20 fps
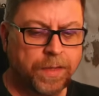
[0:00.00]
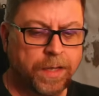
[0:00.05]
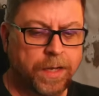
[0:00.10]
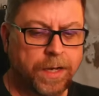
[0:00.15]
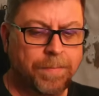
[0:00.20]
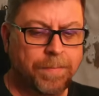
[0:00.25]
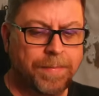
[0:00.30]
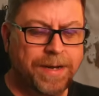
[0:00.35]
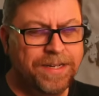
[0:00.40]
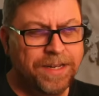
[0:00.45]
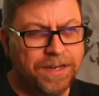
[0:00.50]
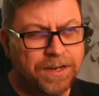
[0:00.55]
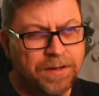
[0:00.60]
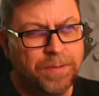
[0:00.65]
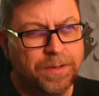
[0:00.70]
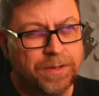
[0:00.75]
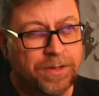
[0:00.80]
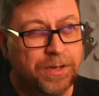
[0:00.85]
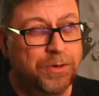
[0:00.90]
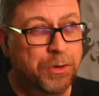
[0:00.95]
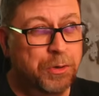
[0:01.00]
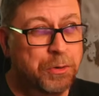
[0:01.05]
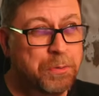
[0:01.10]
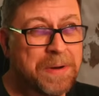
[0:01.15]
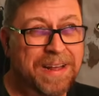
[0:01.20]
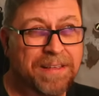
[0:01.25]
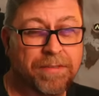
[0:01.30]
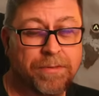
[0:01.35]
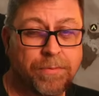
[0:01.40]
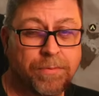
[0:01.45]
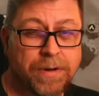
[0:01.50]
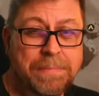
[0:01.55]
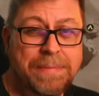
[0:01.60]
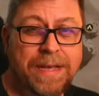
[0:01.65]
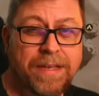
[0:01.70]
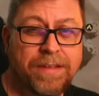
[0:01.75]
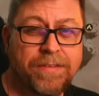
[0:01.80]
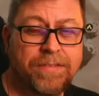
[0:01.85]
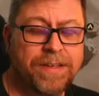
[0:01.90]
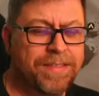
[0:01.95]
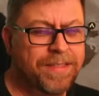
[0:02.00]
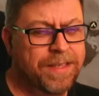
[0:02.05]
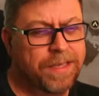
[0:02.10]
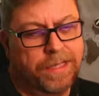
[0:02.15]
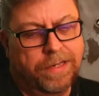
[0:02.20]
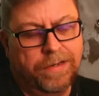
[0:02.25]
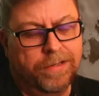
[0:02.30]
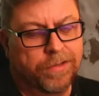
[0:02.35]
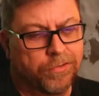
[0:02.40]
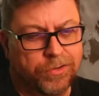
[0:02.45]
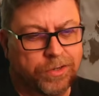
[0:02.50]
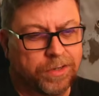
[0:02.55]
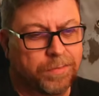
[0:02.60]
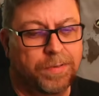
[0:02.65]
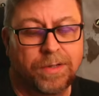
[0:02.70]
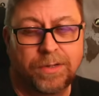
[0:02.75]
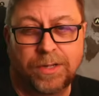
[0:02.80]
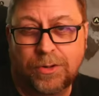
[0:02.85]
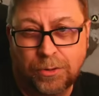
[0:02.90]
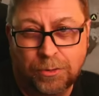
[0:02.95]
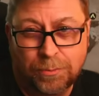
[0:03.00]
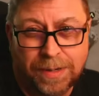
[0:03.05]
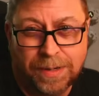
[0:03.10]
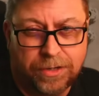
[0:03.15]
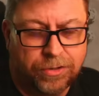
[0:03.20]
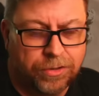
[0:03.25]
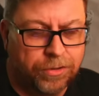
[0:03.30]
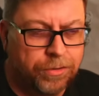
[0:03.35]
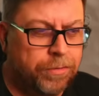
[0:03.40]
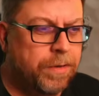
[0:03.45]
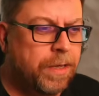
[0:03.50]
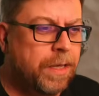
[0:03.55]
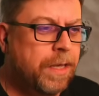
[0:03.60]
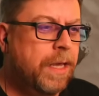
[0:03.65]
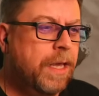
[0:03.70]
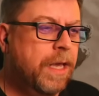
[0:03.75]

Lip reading: I tend to build a 2x3 base. I think he tells you to build a 2x2.